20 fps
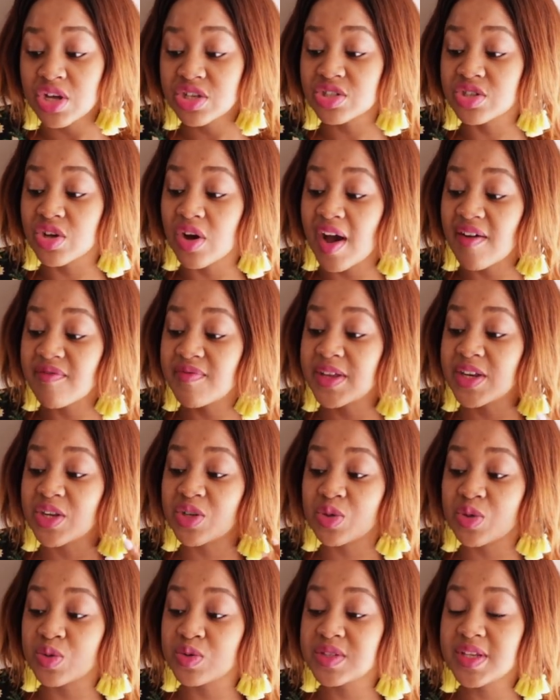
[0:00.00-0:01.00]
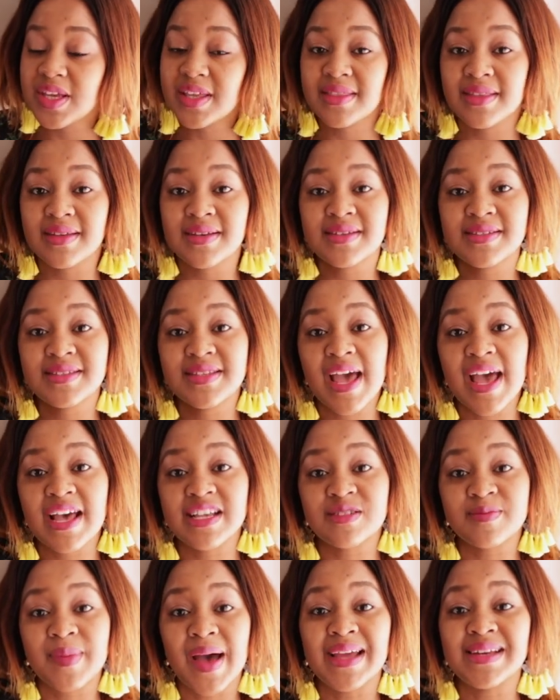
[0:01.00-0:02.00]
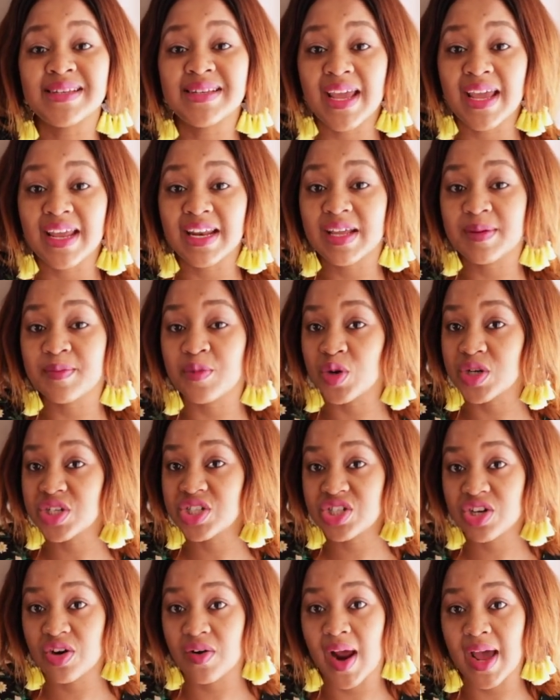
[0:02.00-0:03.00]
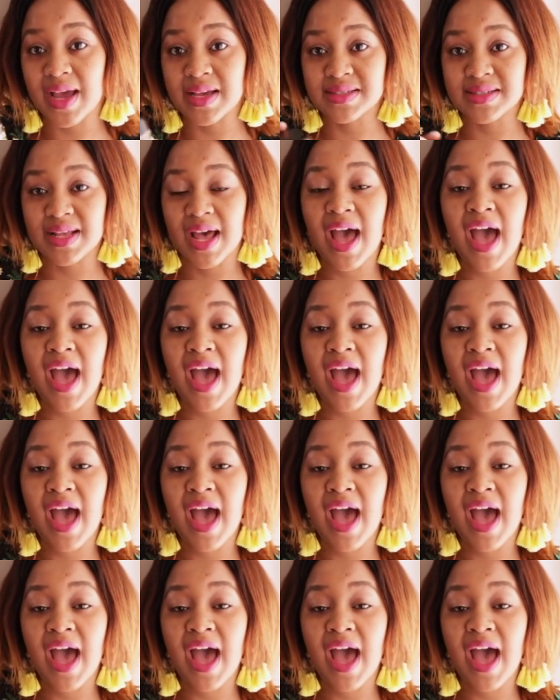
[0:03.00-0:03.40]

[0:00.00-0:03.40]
So I've been using this as my daily moisturizer.